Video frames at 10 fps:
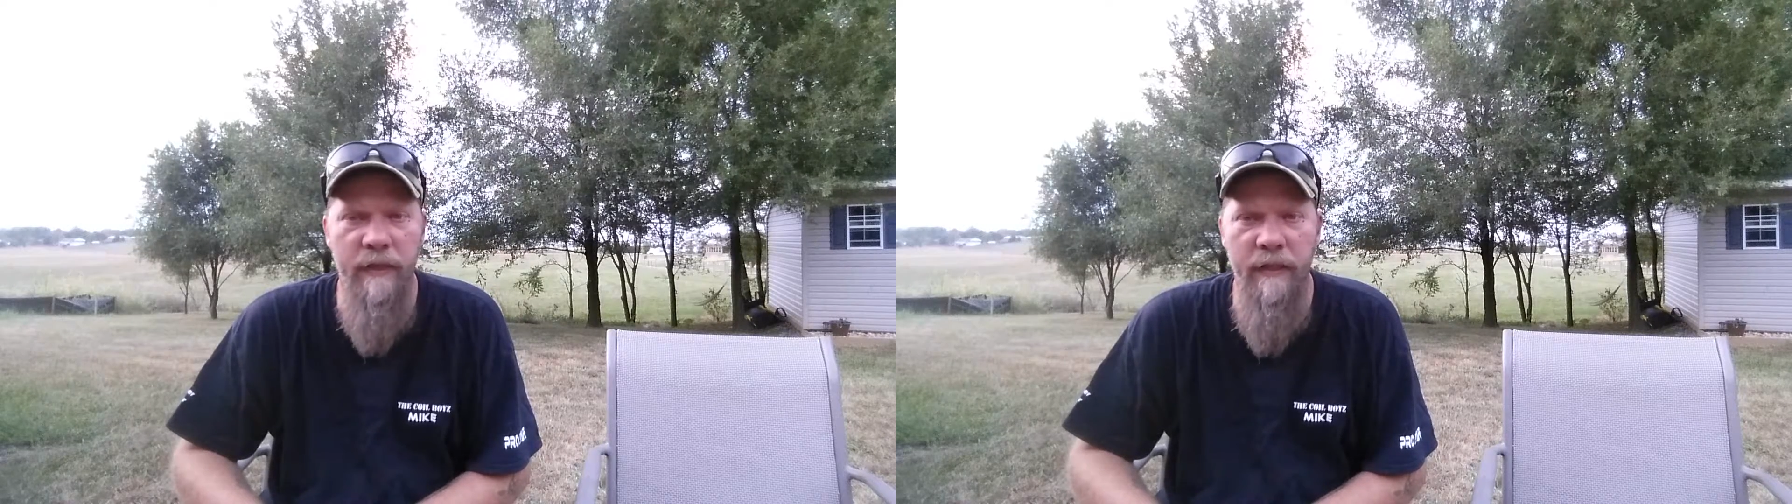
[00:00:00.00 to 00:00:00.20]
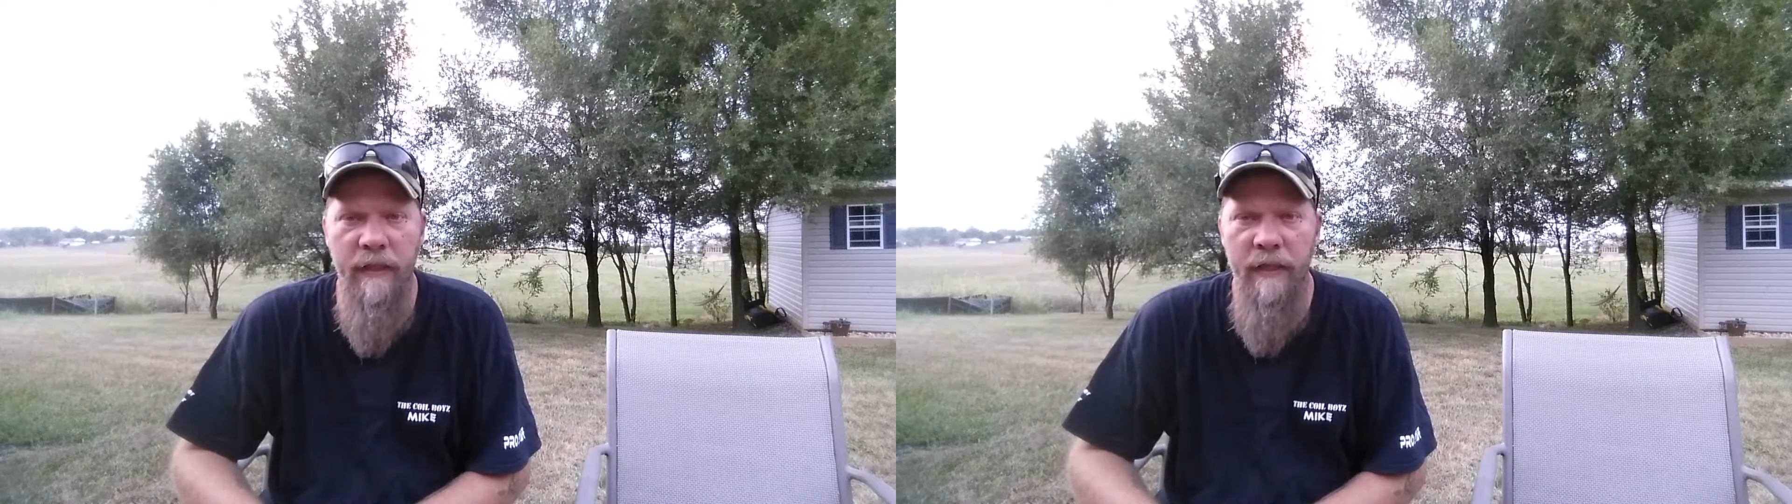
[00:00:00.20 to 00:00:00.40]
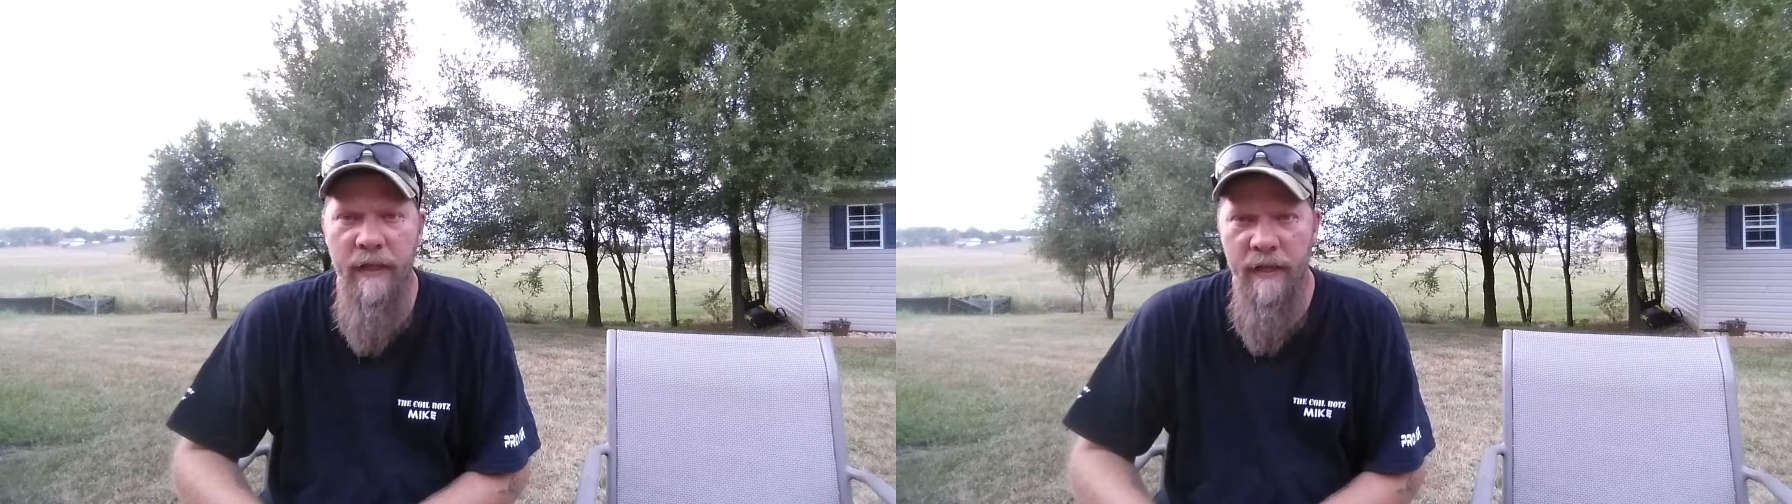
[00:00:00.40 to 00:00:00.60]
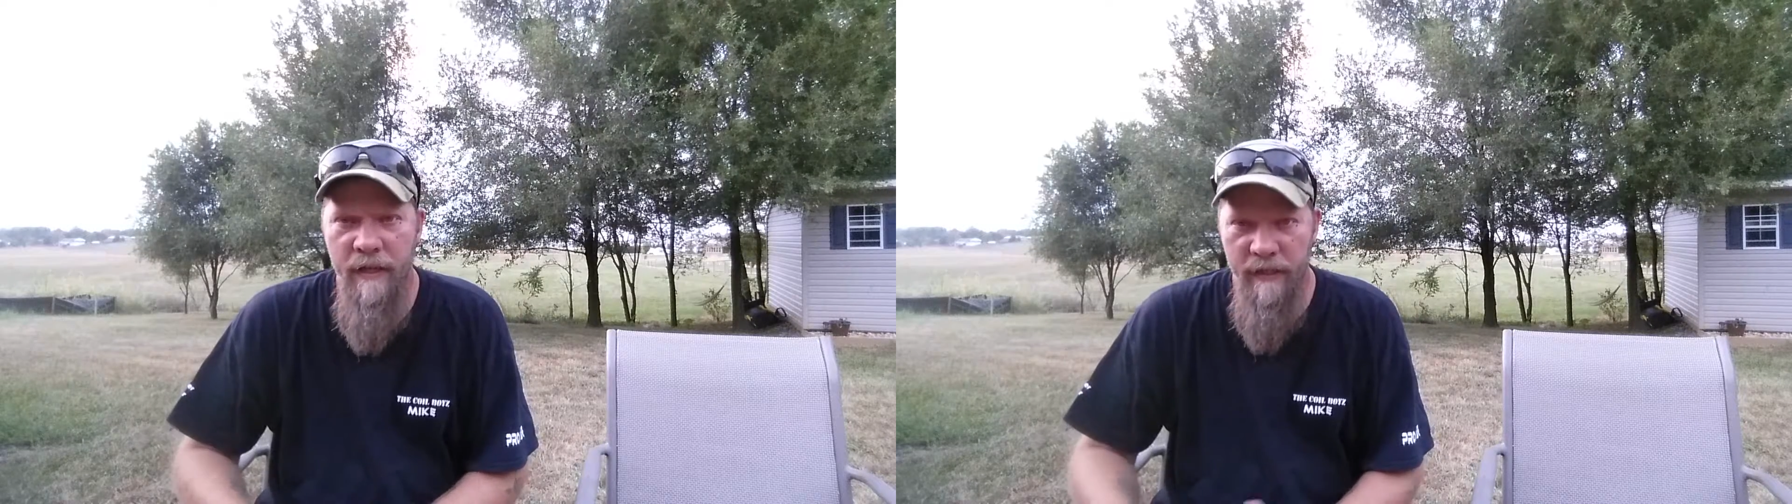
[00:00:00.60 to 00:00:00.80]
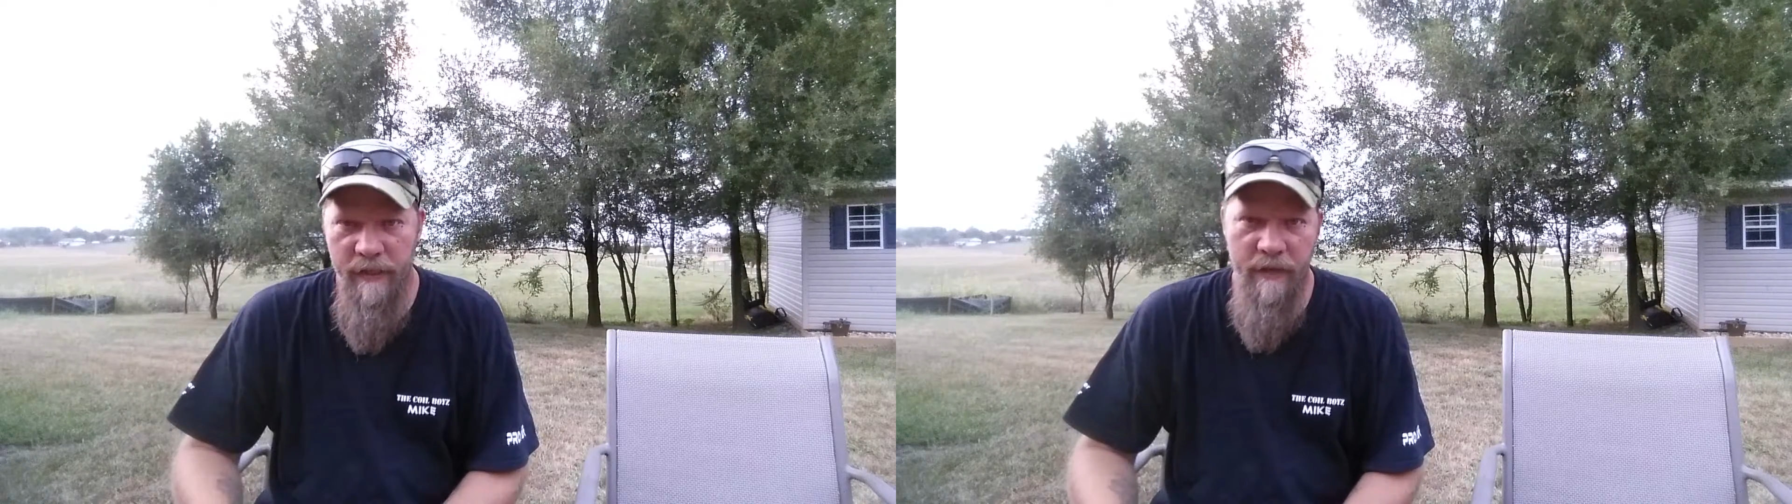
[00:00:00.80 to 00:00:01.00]
and
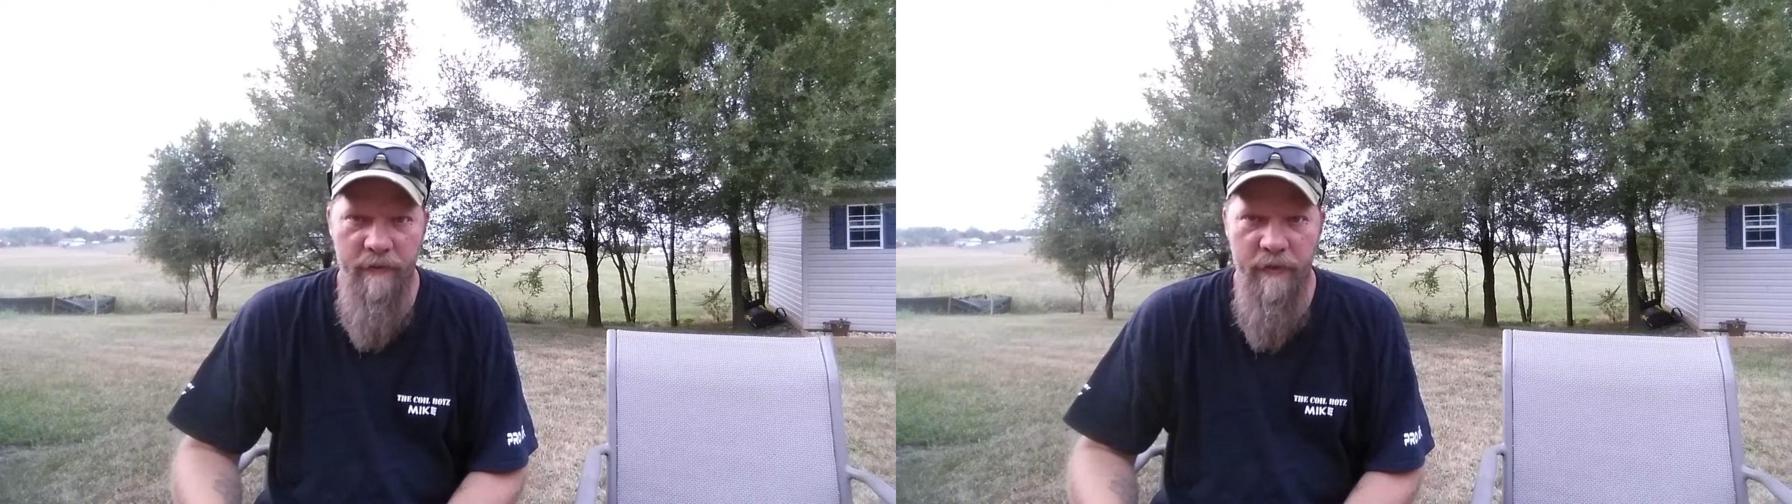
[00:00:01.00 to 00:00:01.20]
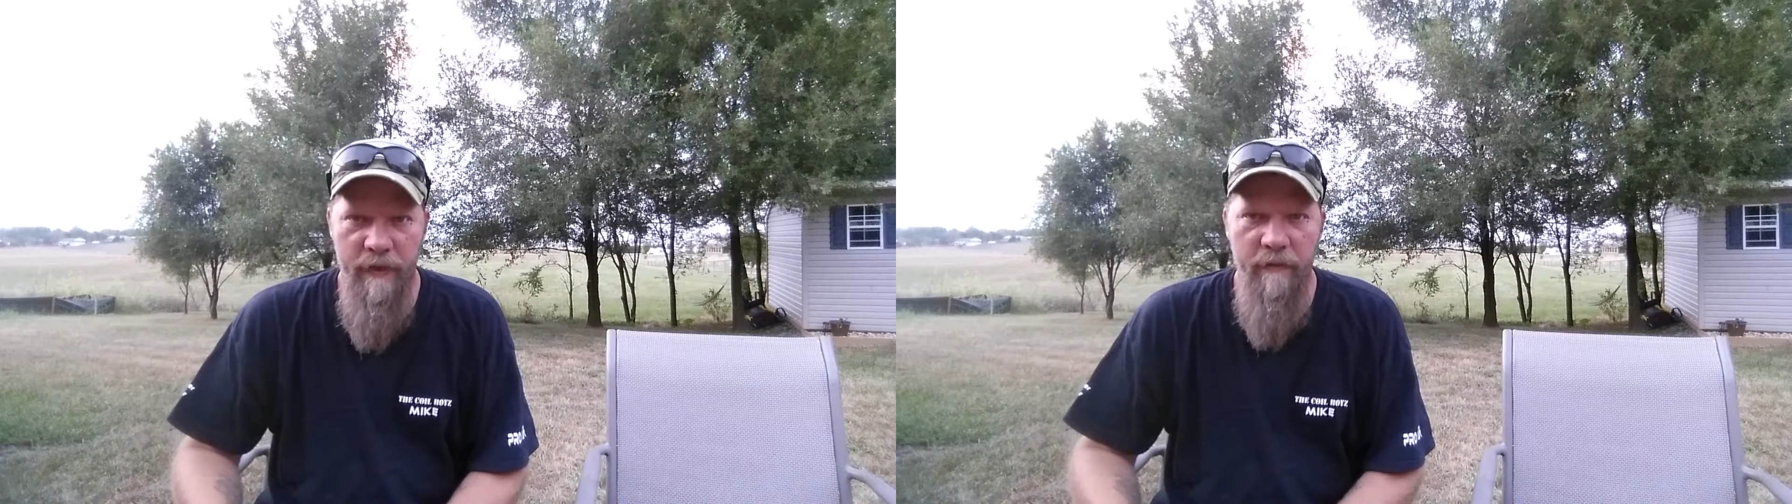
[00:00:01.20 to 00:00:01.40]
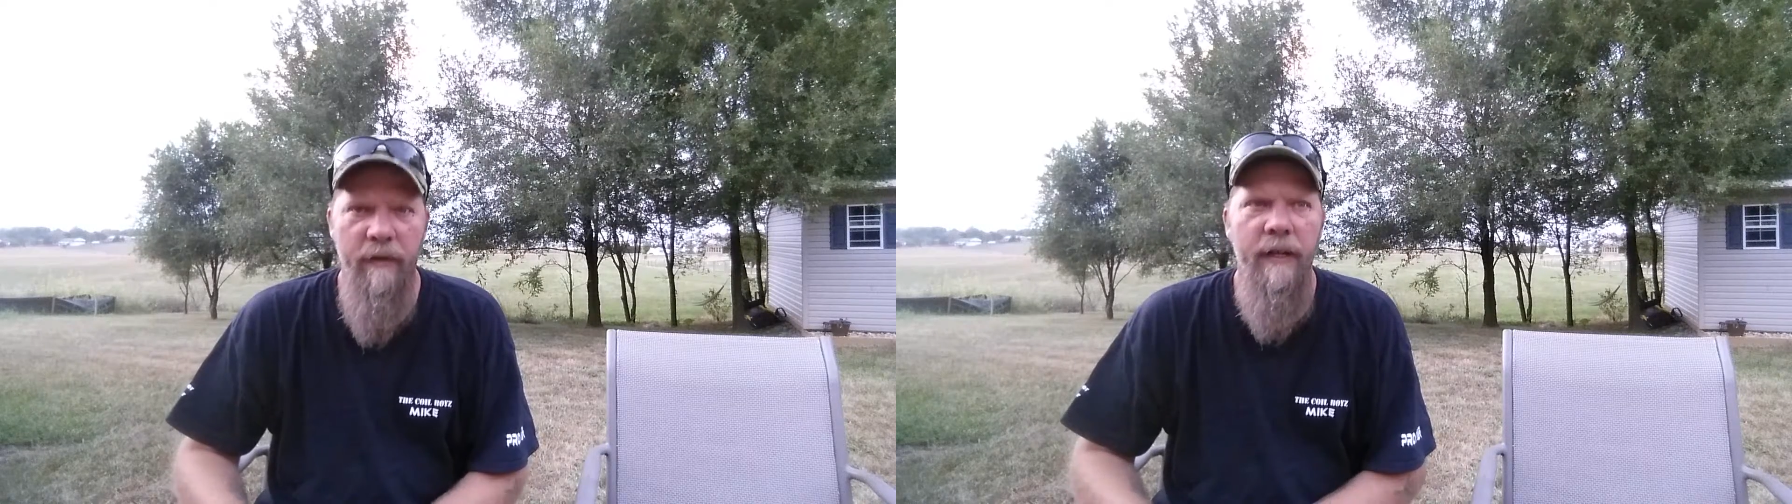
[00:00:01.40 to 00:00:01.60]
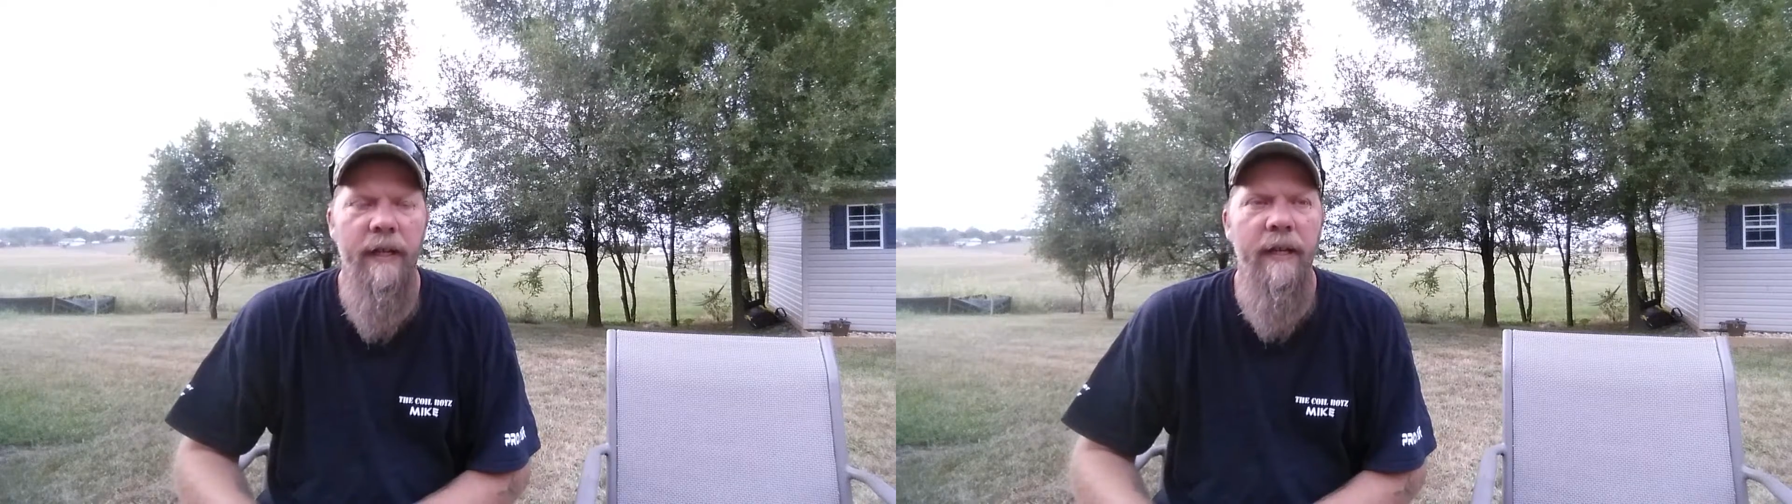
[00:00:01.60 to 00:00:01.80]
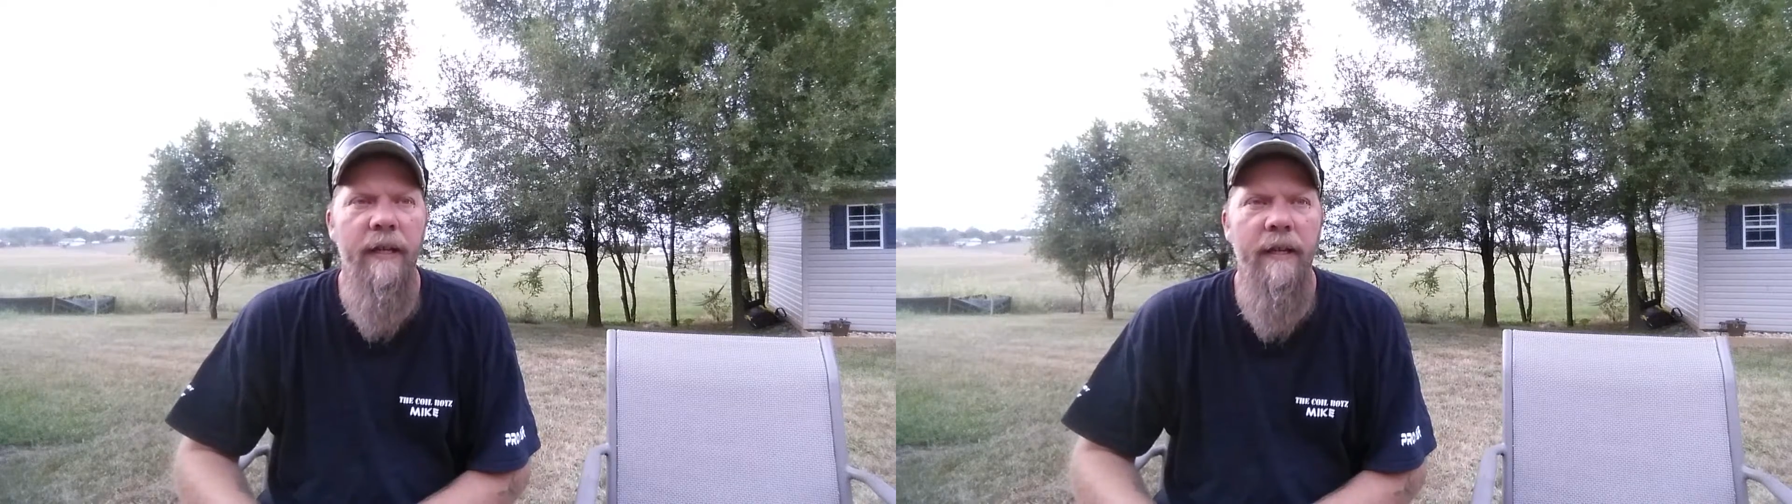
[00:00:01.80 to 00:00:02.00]
get everything
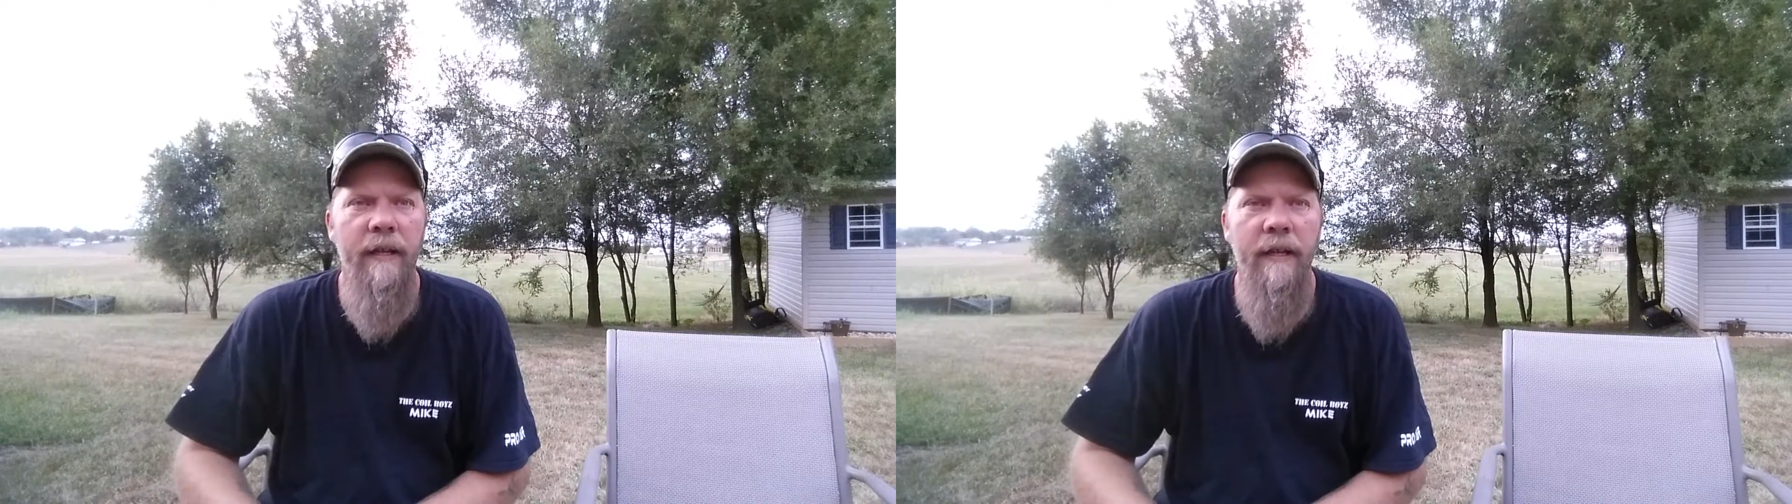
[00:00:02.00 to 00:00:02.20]
ready.